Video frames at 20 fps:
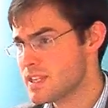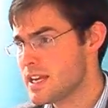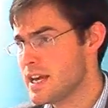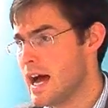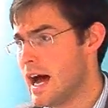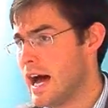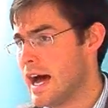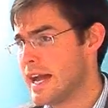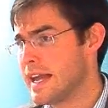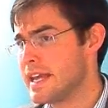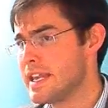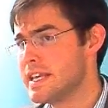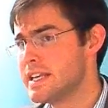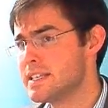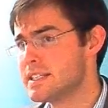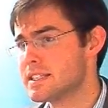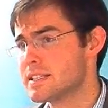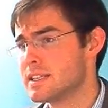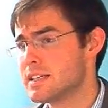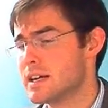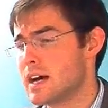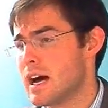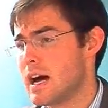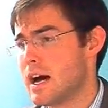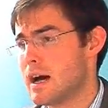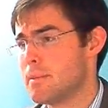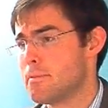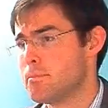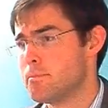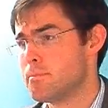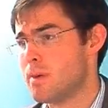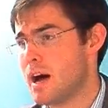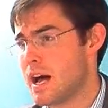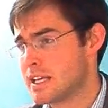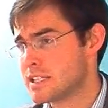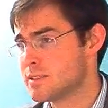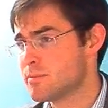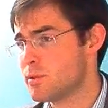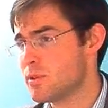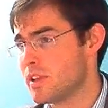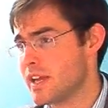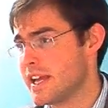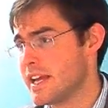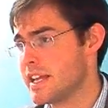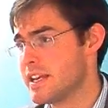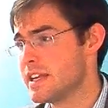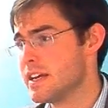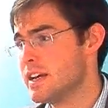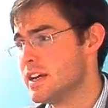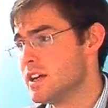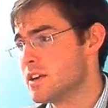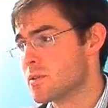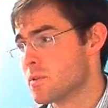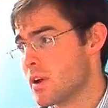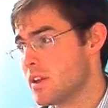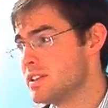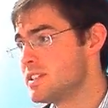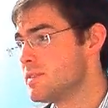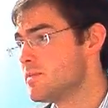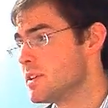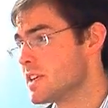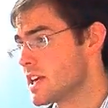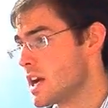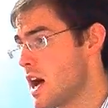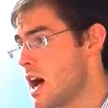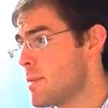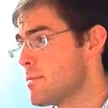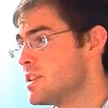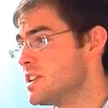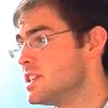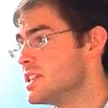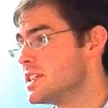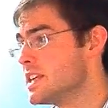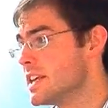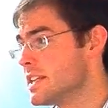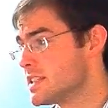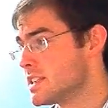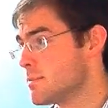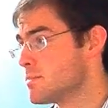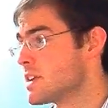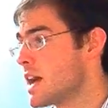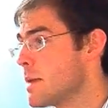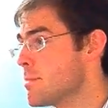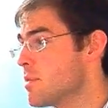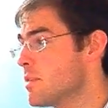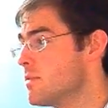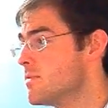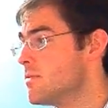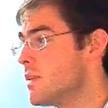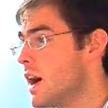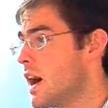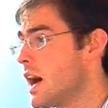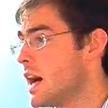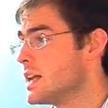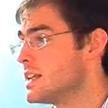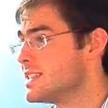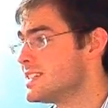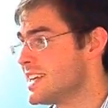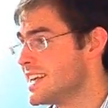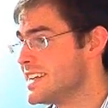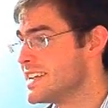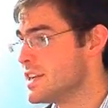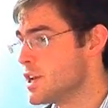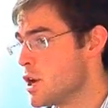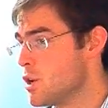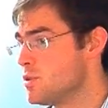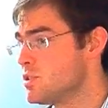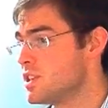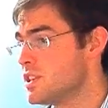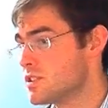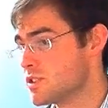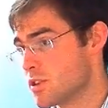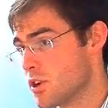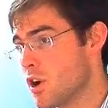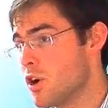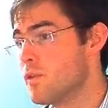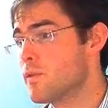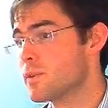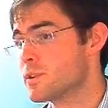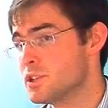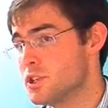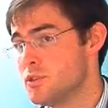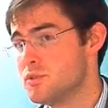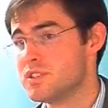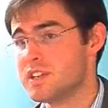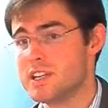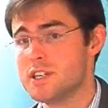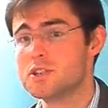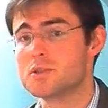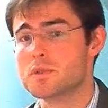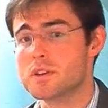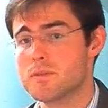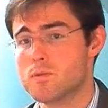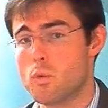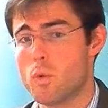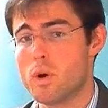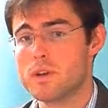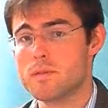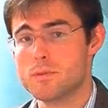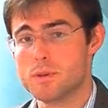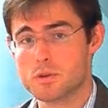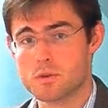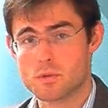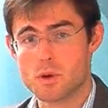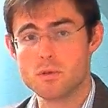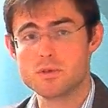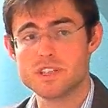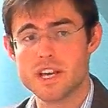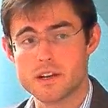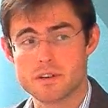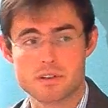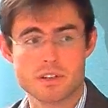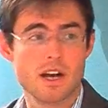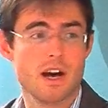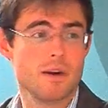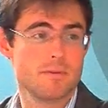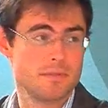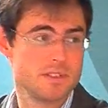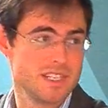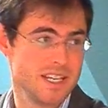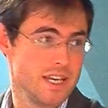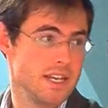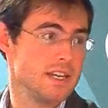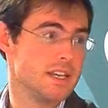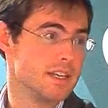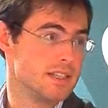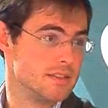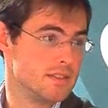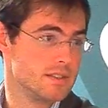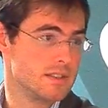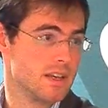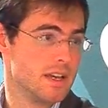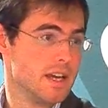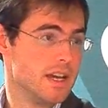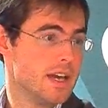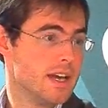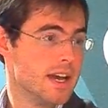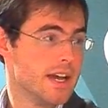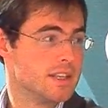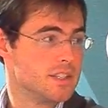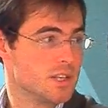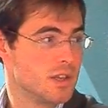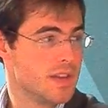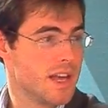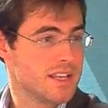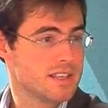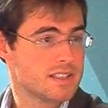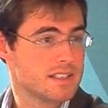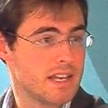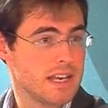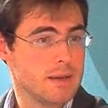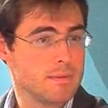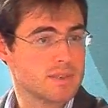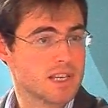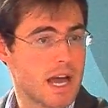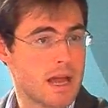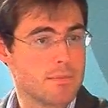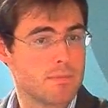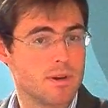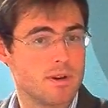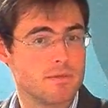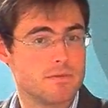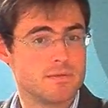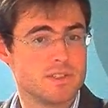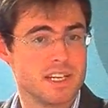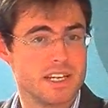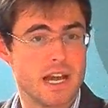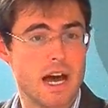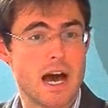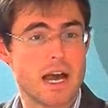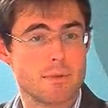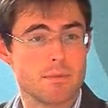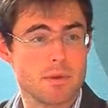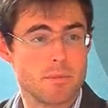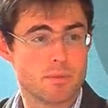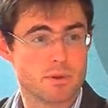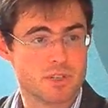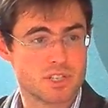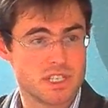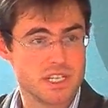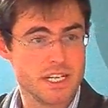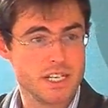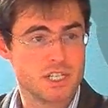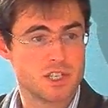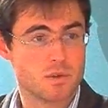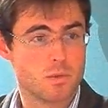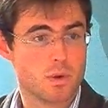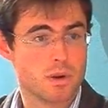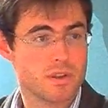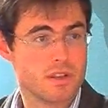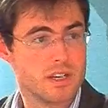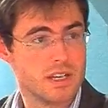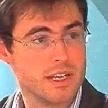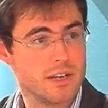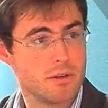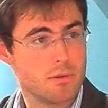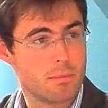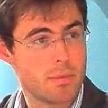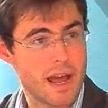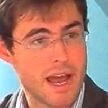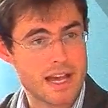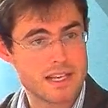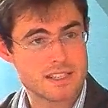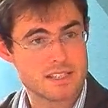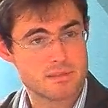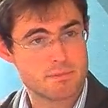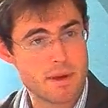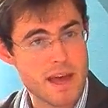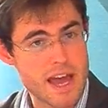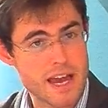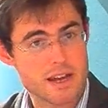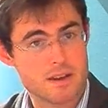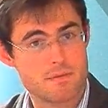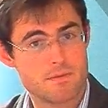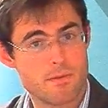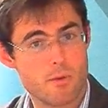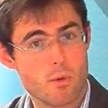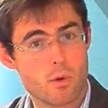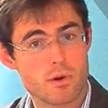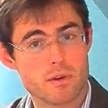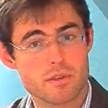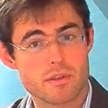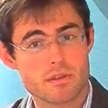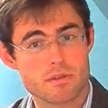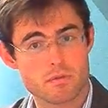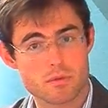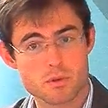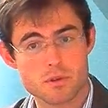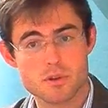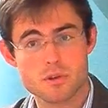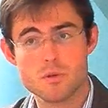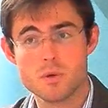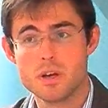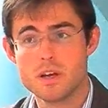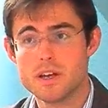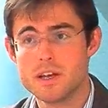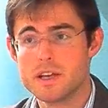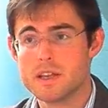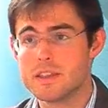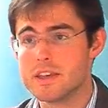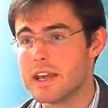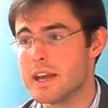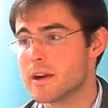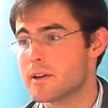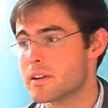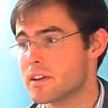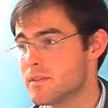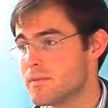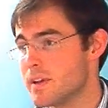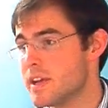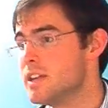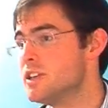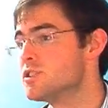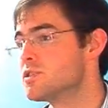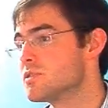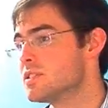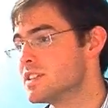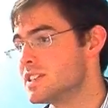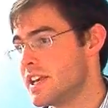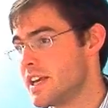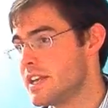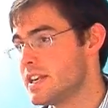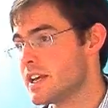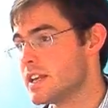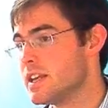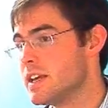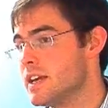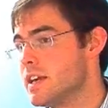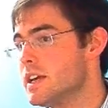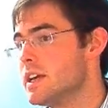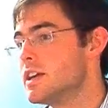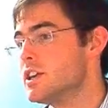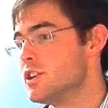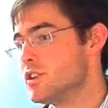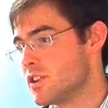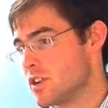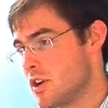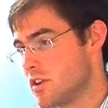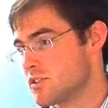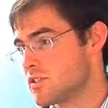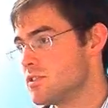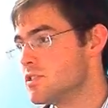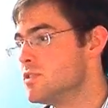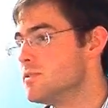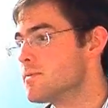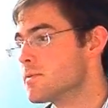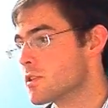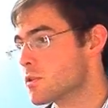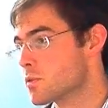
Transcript: it is possible and relatively common to get some type of tendinosis or overuse injury of one of your rotator cuff tendons. And so that same type of tenotomy procedure where the needle passes back and forth through the area of injured tendon, you can also do for a